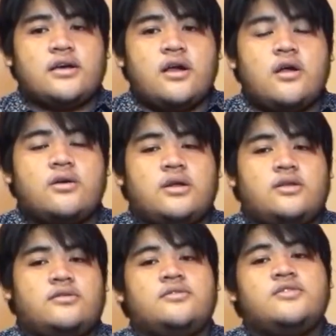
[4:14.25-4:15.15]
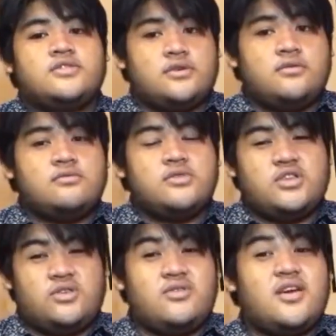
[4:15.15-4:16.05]
current. So
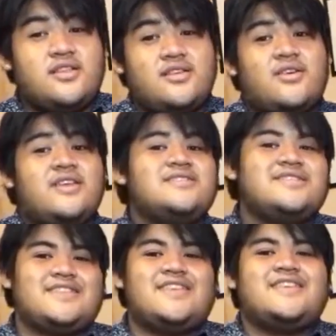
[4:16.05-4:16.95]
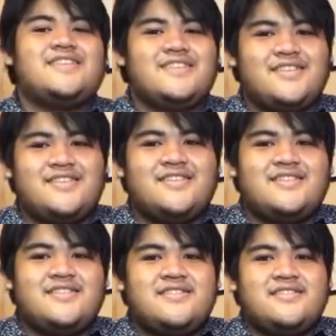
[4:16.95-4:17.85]
you got the resistance.
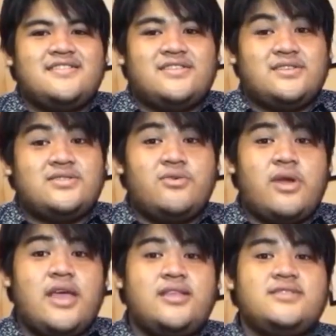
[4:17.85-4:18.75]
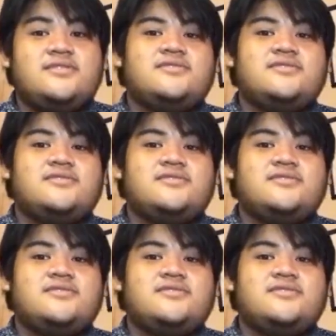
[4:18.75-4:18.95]
Is it right?